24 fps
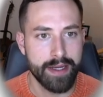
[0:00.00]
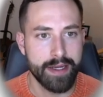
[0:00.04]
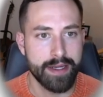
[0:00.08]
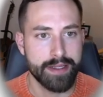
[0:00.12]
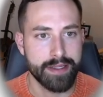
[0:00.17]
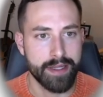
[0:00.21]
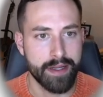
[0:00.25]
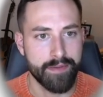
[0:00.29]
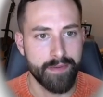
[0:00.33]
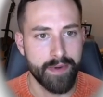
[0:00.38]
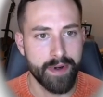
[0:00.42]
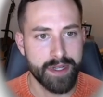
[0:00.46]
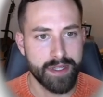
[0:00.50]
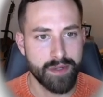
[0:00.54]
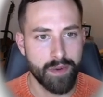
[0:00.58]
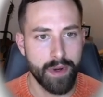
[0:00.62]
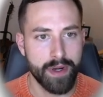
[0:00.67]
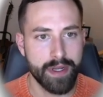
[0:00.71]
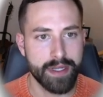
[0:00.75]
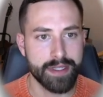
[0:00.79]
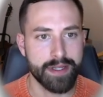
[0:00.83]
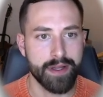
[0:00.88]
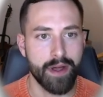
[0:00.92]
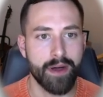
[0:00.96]
So the first one
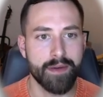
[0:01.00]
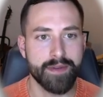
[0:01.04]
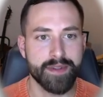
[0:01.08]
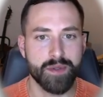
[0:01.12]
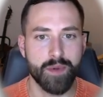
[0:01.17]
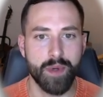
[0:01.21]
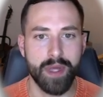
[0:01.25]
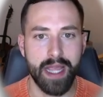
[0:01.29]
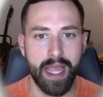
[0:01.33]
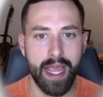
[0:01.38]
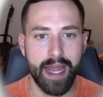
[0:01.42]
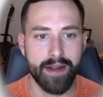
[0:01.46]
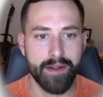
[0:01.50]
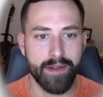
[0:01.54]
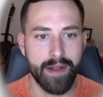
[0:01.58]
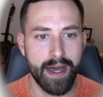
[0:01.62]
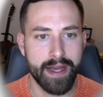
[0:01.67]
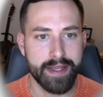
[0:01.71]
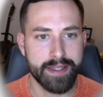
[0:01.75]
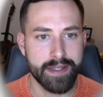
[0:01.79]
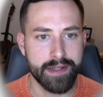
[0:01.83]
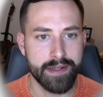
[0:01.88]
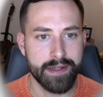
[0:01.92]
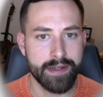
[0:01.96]
is Golf Swing
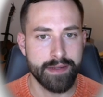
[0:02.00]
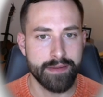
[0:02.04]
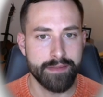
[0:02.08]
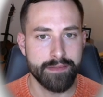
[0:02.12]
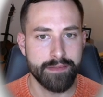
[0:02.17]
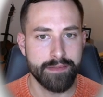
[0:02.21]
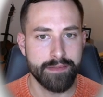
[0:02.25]
Analyzer.